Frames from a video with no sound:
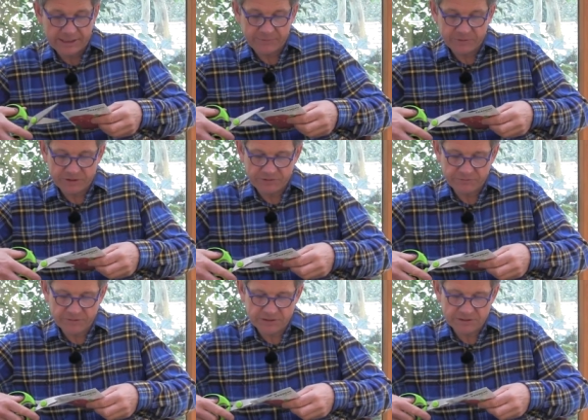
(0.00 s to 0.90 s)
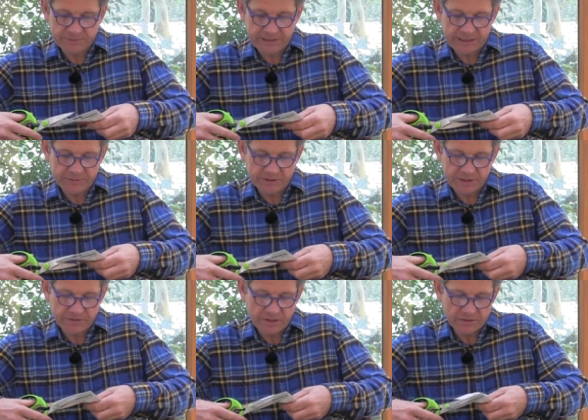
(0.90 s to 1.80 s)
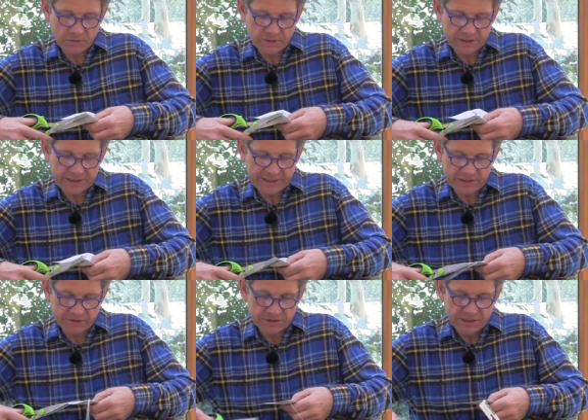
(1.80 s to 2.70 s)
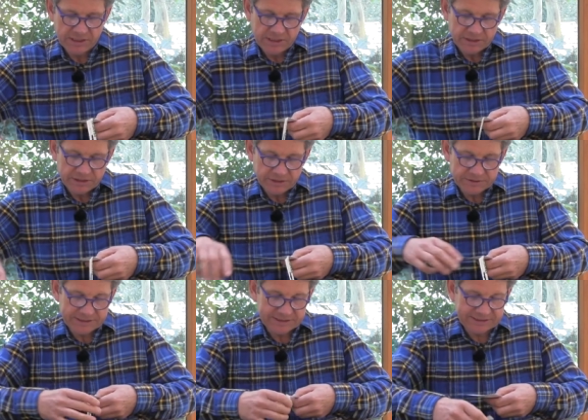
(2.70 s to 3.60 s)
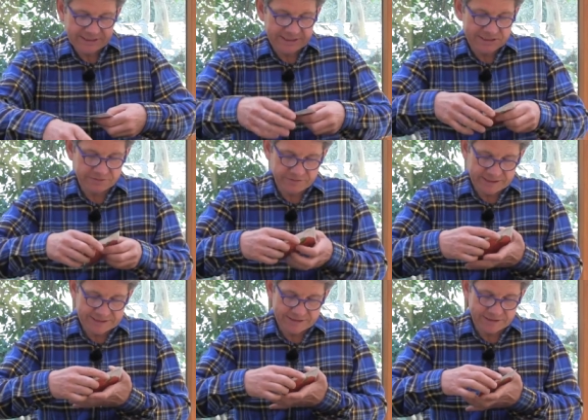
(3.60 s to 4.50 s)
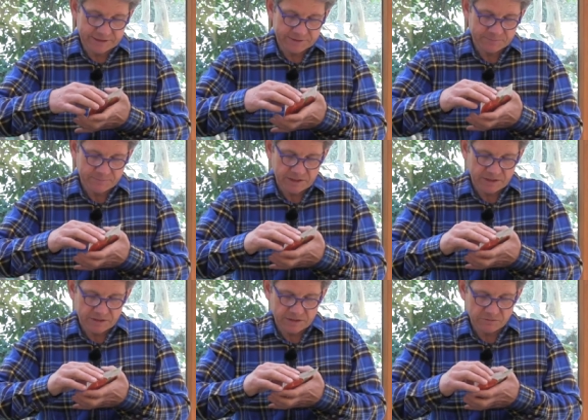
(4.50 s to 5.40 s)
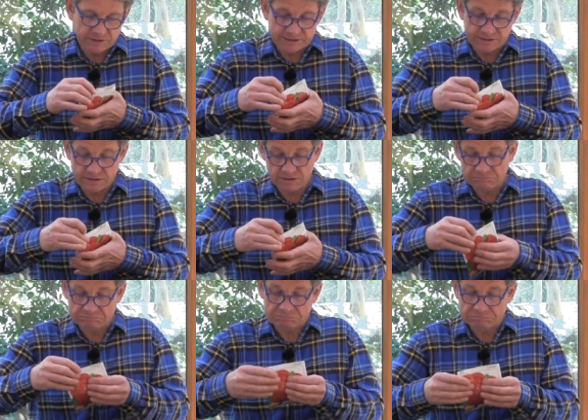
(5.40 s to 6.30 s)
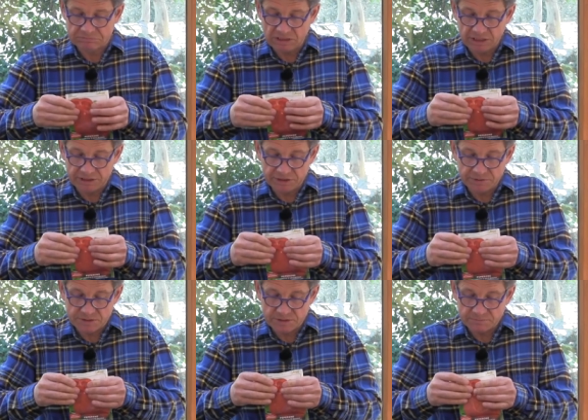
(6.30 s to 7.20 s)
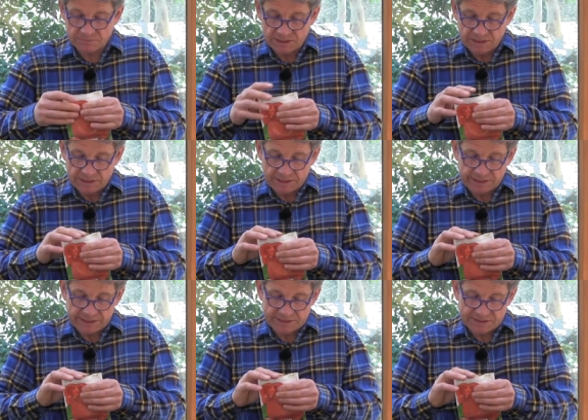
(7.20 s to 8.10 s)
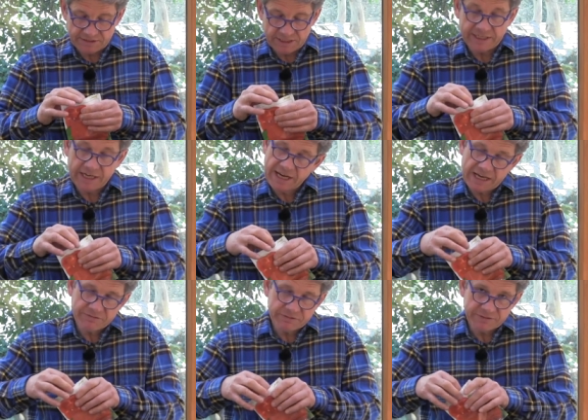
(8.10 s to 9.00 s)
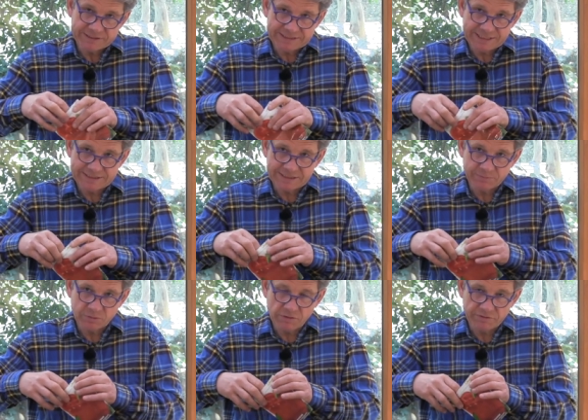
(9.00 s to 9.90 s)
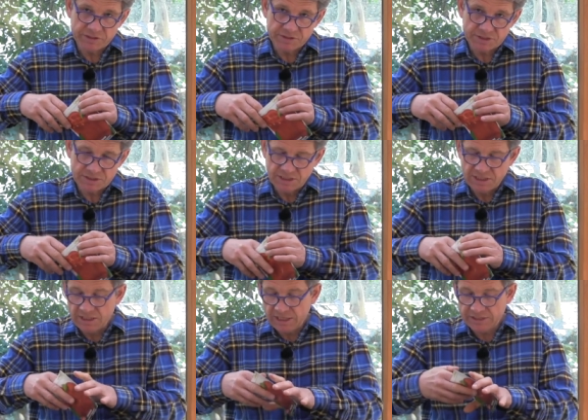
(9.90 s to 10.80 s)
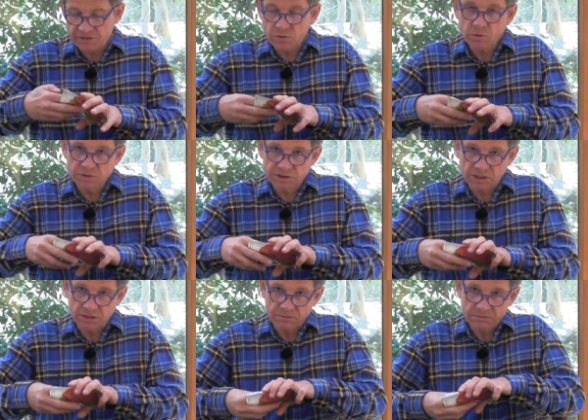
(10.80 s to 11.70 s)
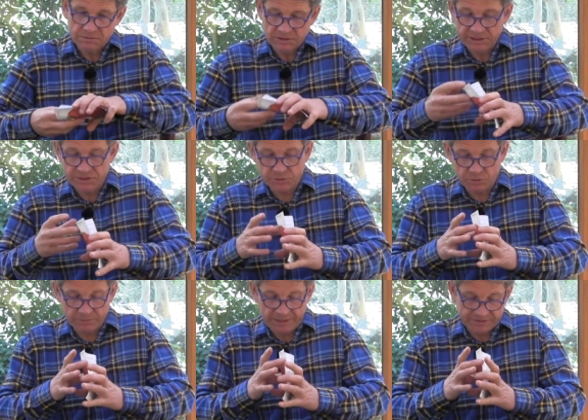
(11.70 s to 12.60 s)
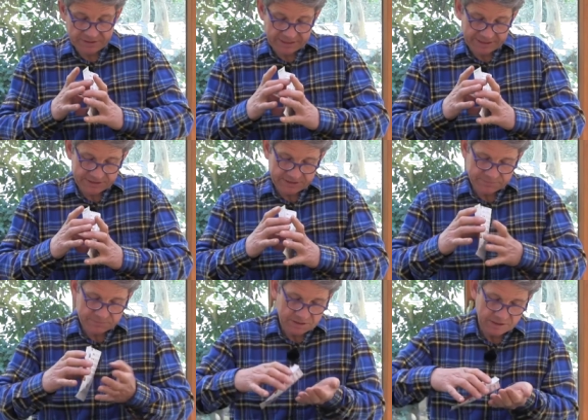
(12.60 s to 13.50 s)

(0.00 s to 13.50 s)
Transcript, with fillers: Anybody who follows me here will know that I'm quite keen on using seeds of Italy and the reason that I use them is they have a fantastic provenance and also it's all about the taste.